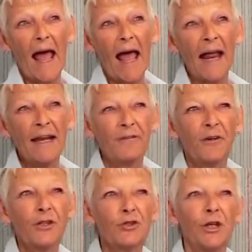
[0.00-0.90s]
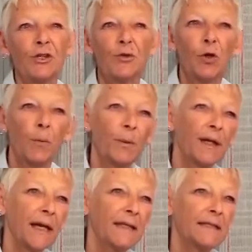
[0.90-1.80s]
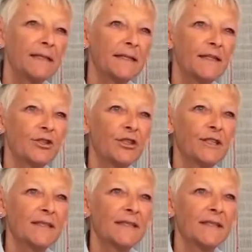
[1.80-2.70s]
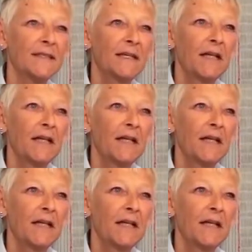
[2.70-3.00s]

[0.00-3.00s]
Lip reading: And if I try and do complicated stitches,